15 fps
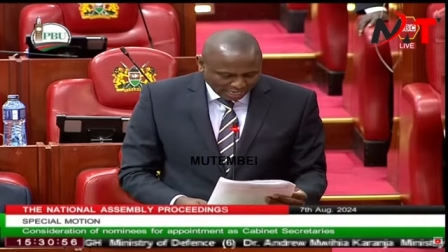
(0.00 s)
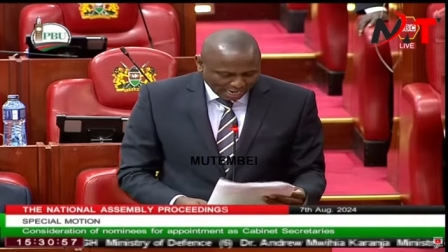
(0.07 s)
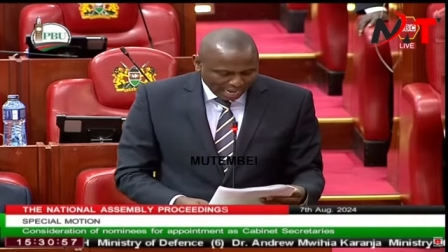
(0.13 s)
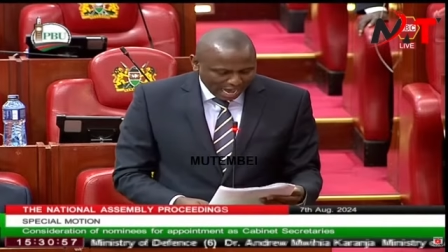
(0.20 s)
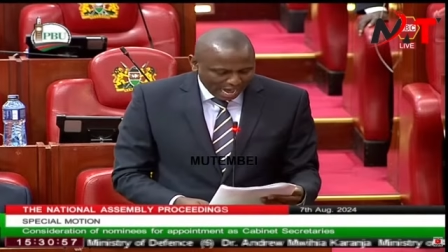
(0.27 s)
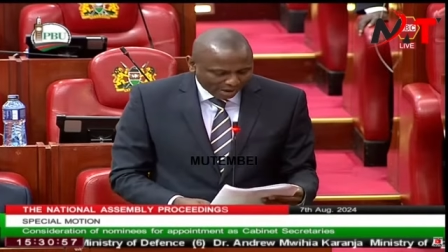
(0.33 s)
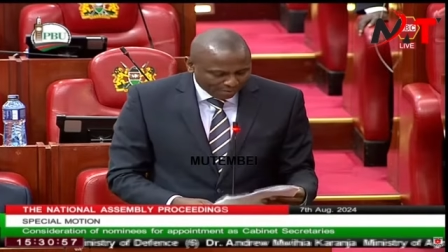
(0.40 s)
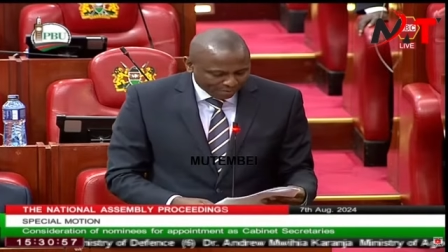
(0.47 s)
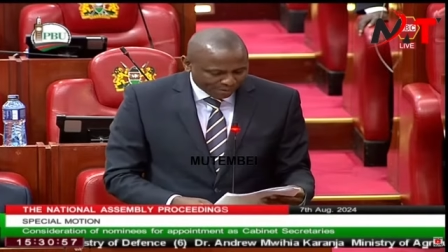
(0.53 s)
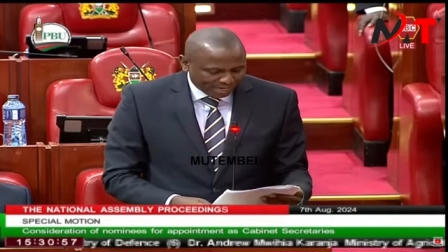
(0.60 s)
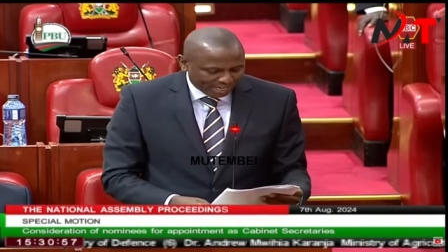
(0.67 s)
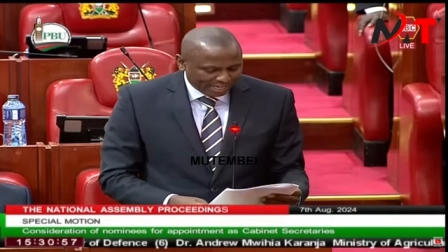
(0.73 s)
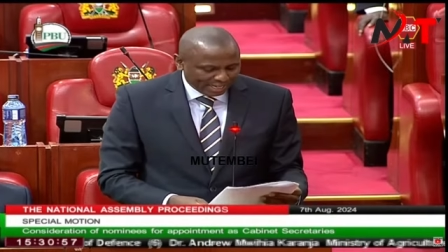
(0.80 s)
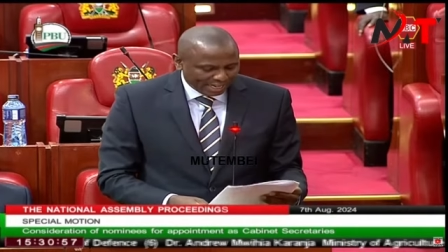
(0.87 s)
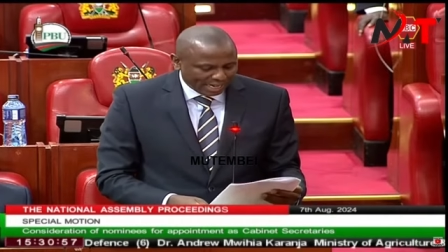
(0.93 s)
Alfred
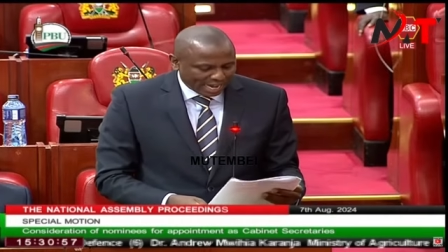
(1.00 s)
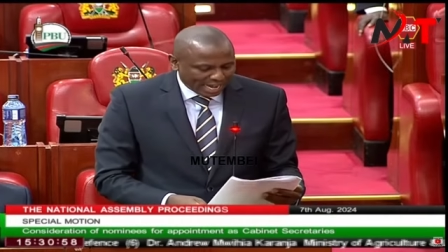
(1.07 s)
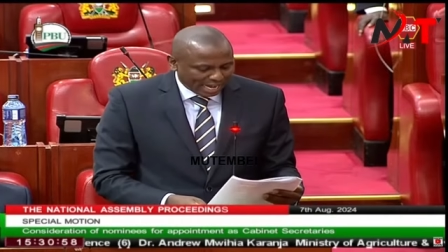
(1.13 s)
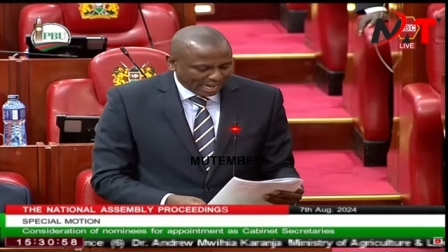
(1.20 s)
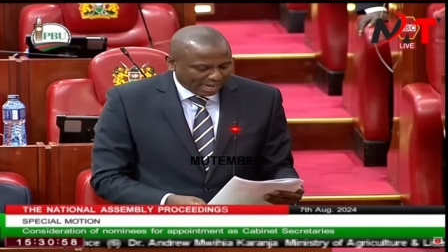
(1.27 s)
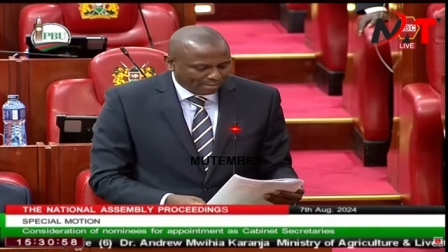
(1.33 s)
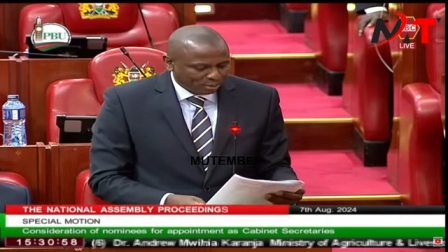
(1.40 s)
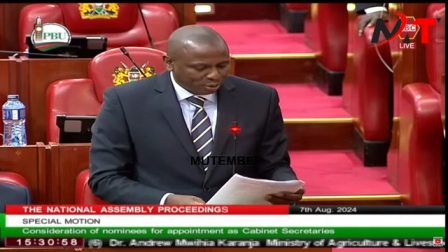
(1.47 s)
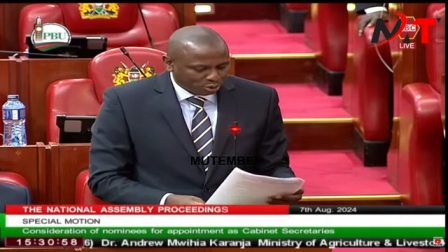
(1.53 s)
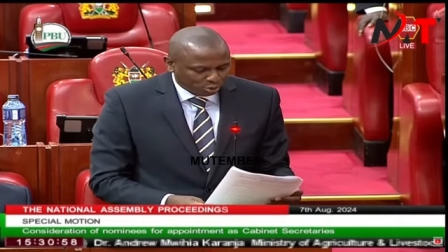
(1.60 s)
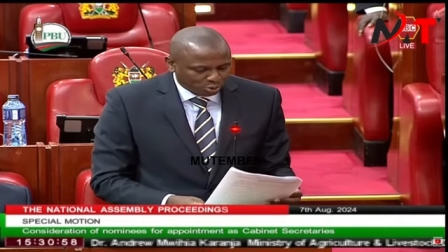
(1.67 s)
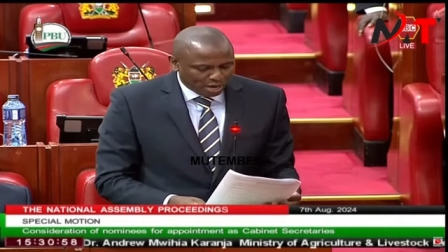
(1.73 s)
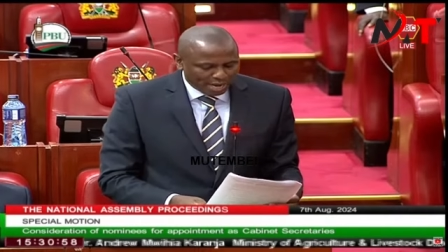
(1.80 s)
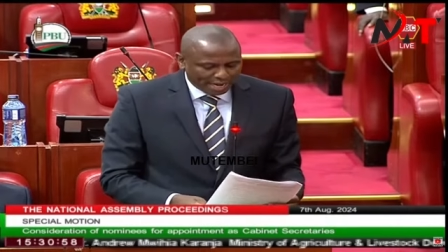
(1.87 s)
Nganga Mutua,